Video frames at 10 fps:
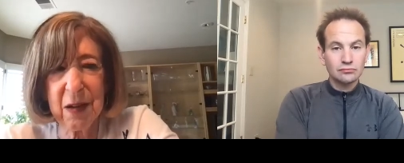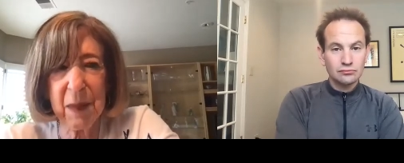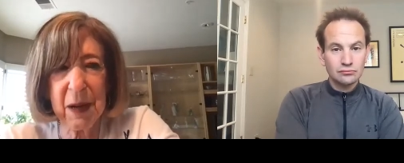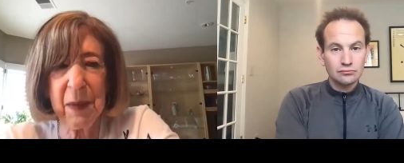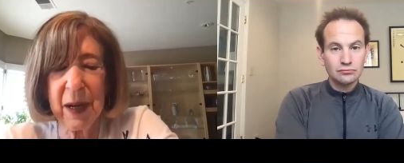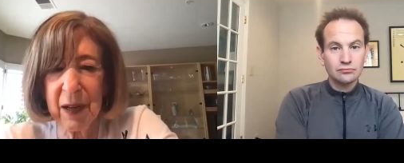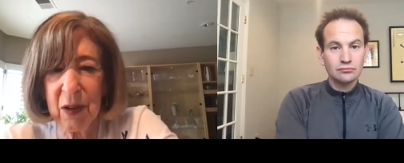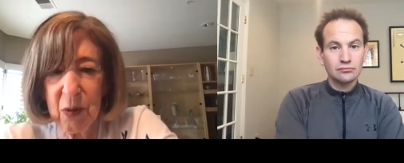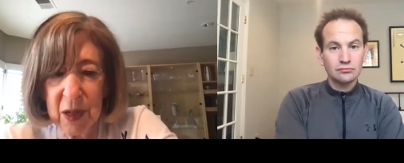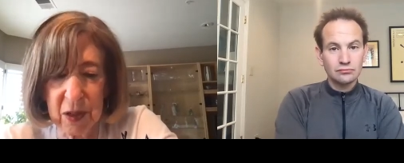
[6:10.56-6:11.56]
Speaker 1: my
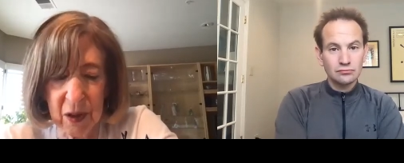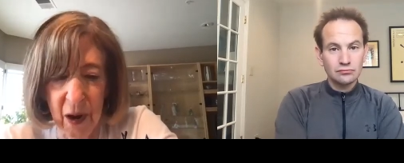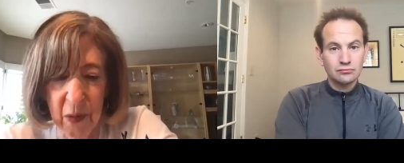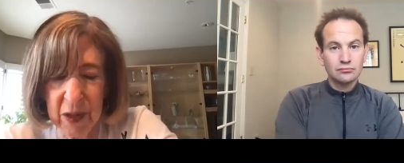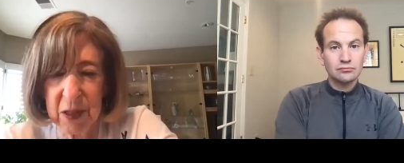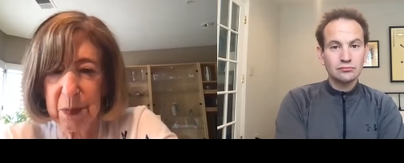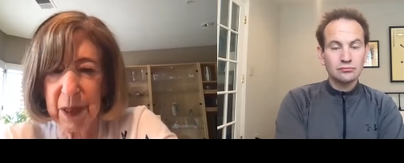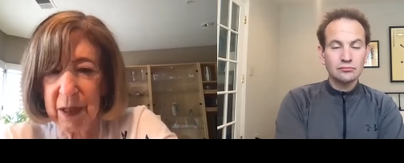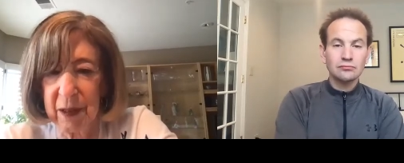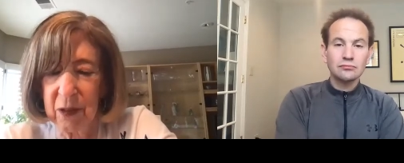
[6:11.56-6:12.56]
motto has always
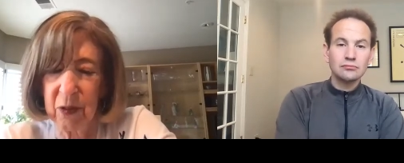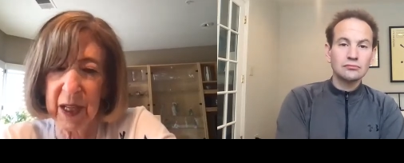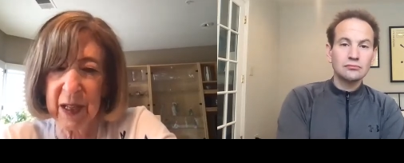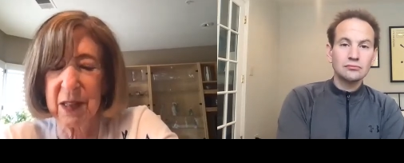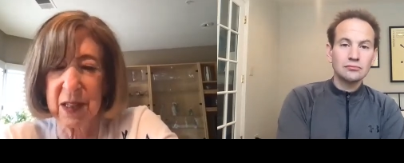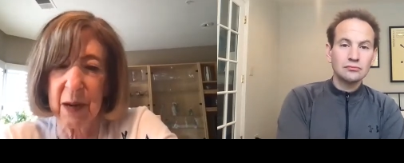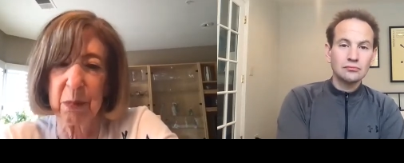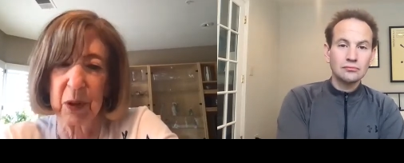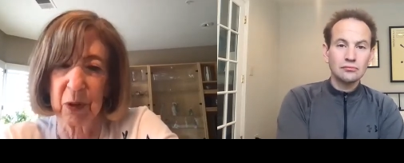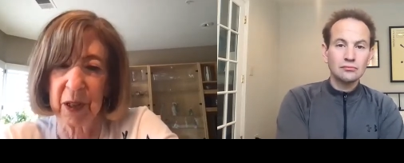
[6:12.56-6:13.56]
been you can't stop
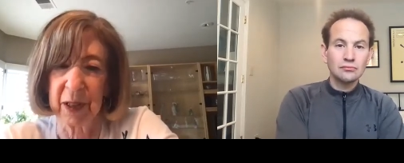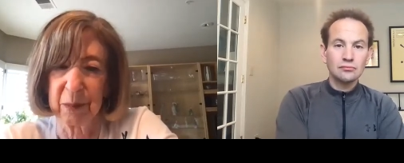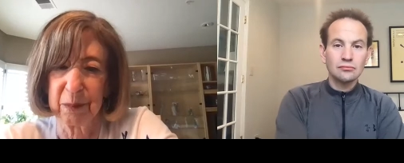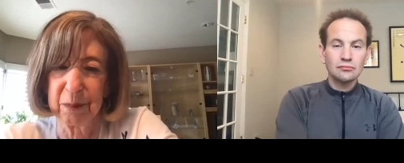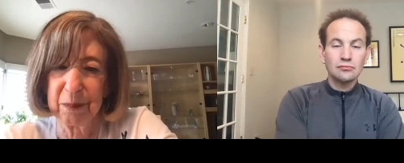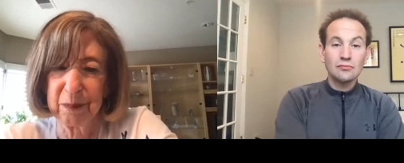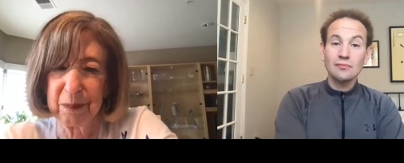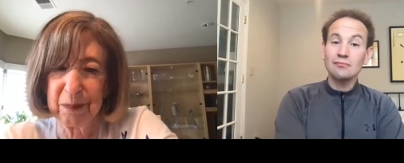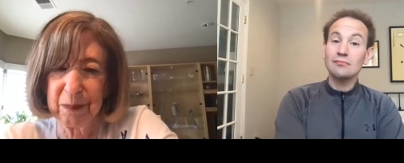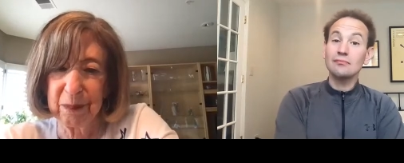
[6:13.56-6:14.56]
learning.
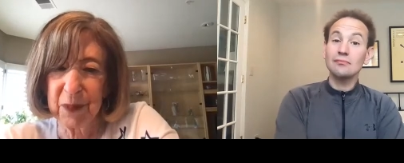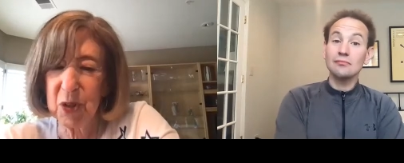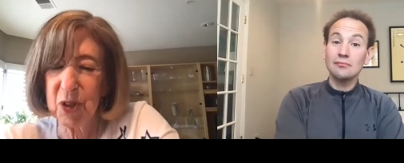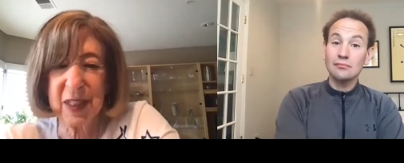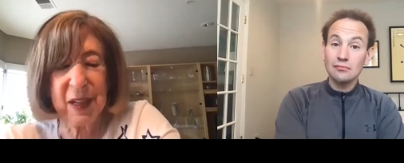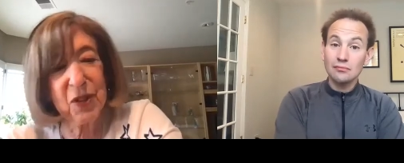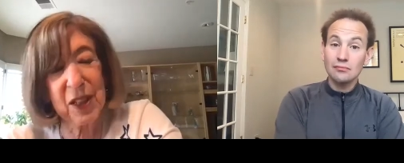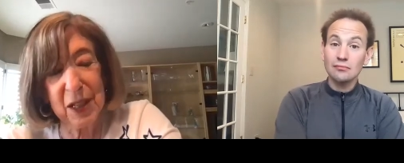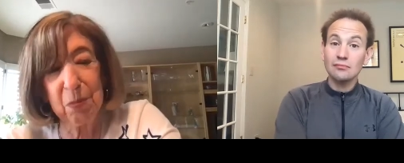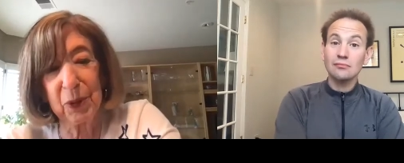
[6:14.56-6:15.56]
Mm. You just have to
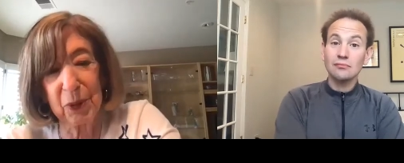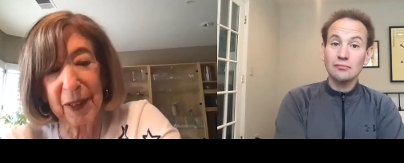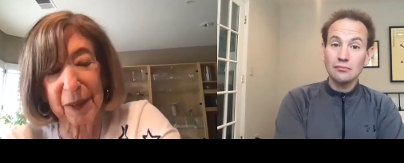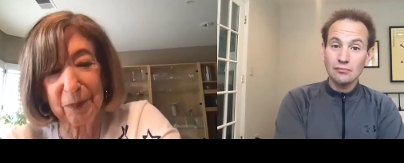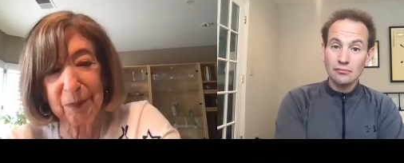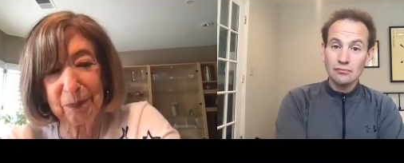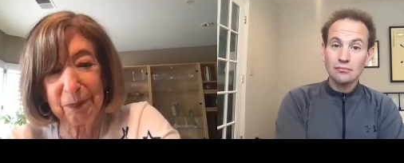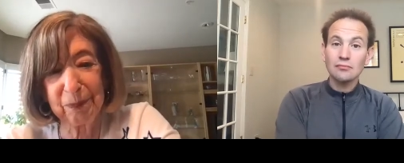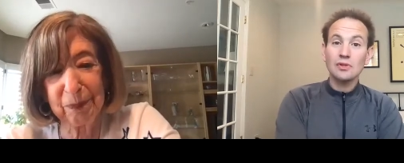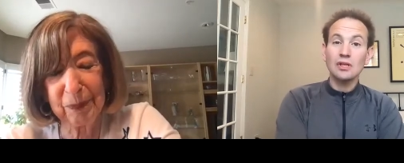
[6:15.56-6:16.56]
keep learning.
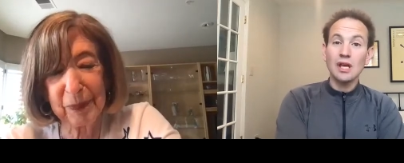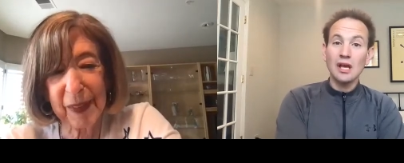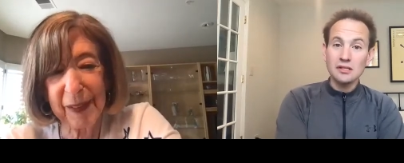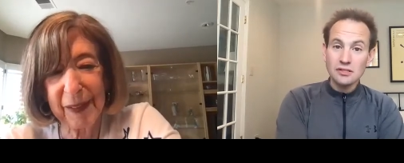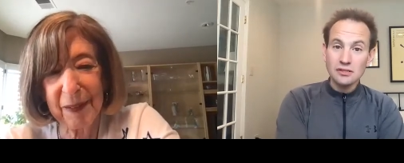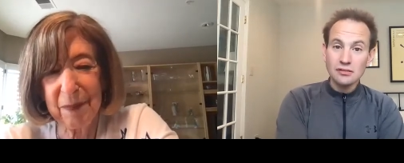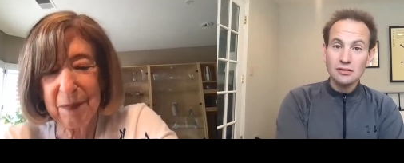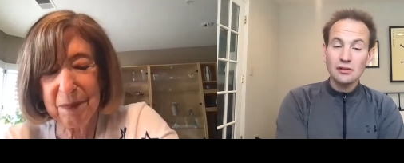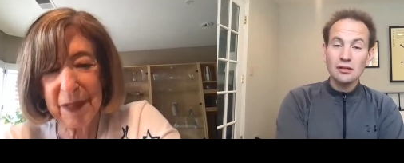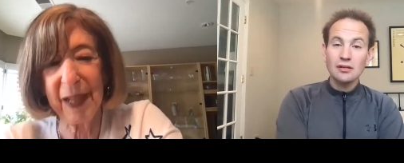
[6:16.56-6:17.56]
Speaker 2: Yes.
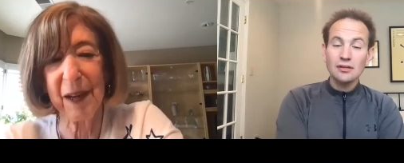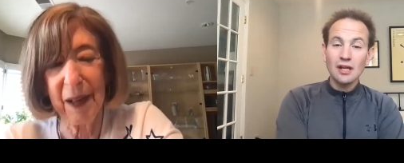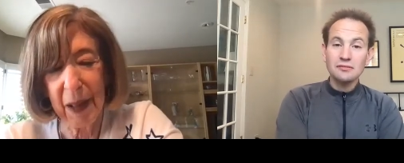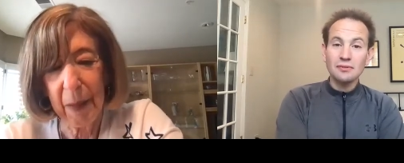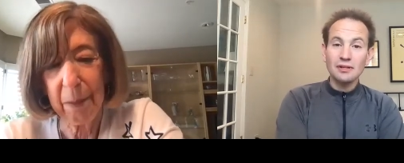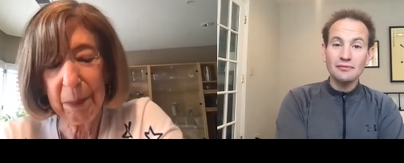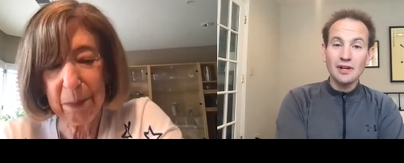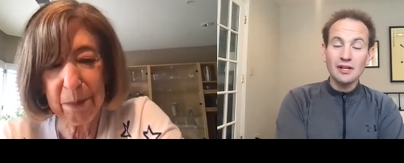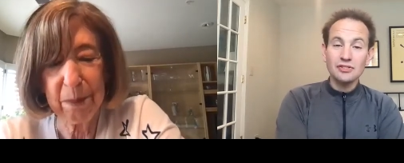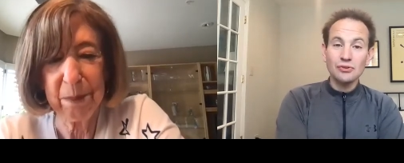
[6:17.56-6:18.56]
Yeah. A
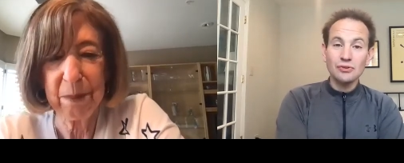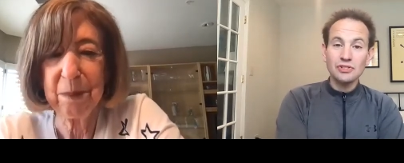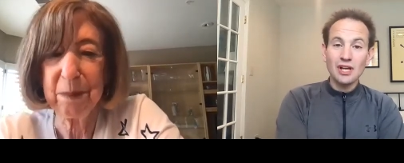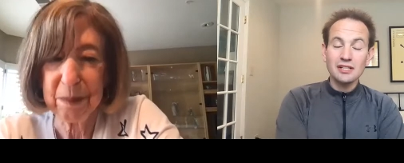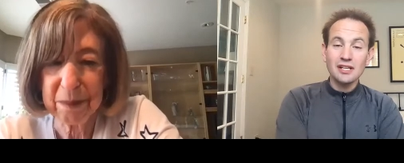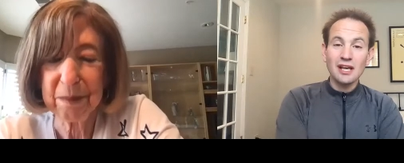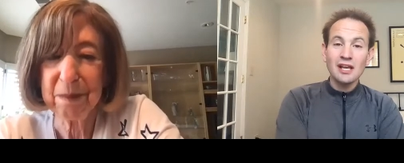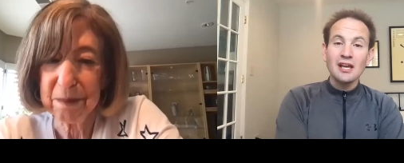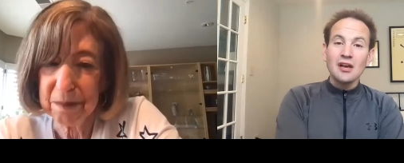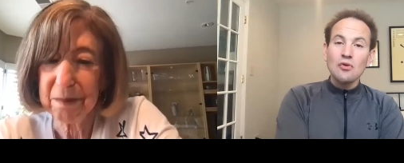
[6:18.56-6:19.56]
very Jewish idea.
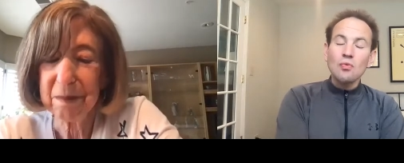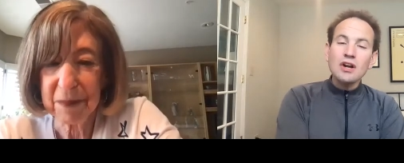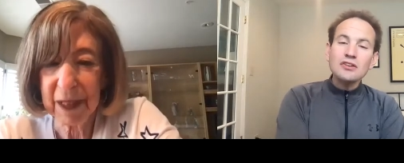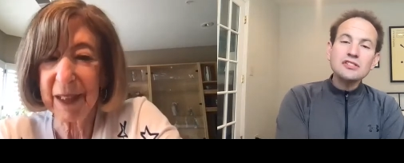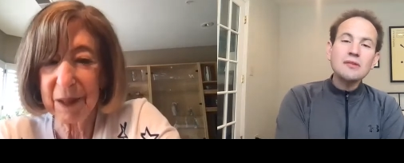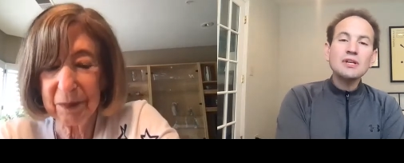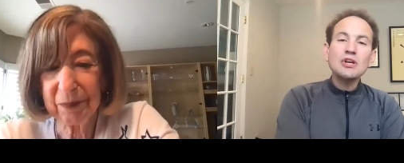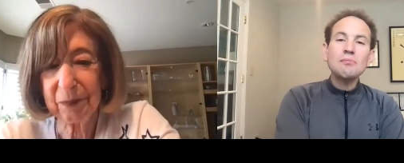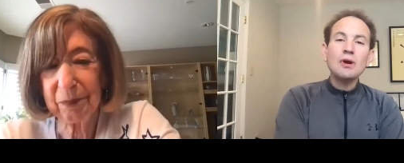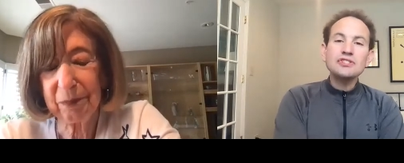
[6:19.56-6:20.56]
What are yeah. some of your
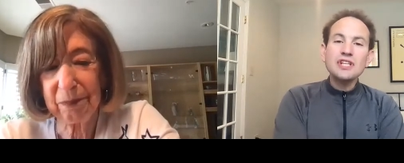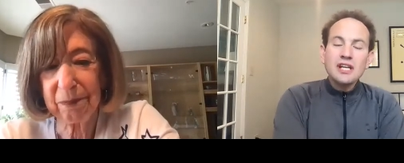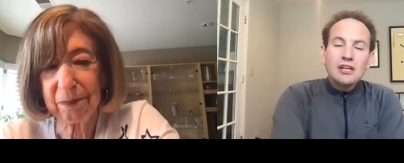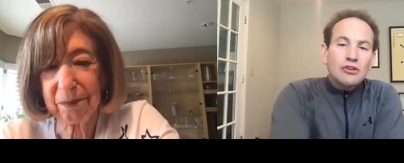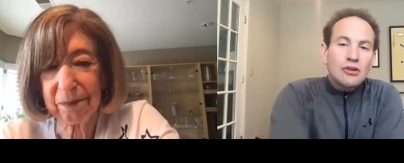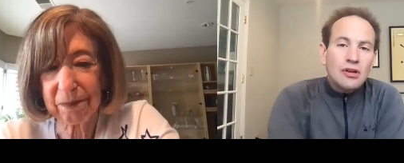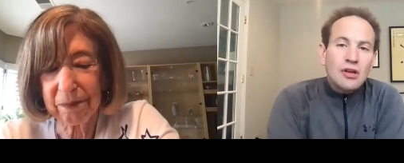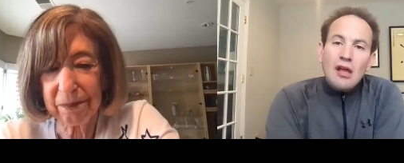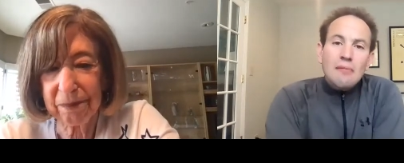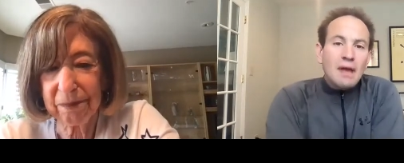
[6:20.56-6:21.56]
particular
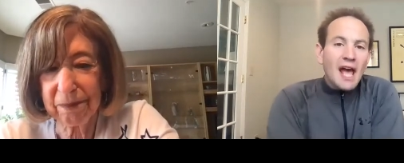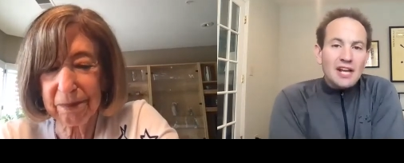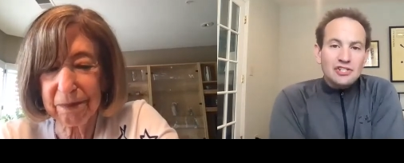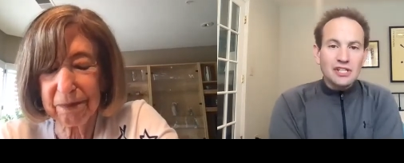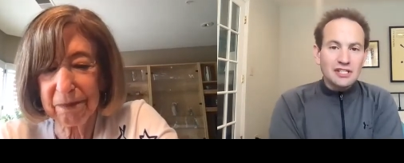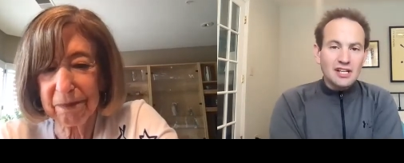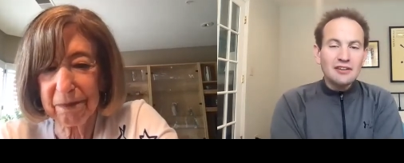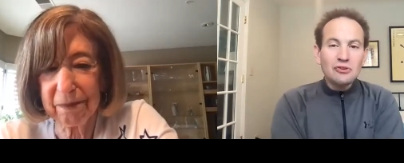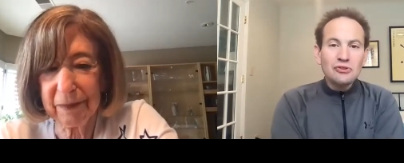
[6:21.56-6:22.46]
passions? I know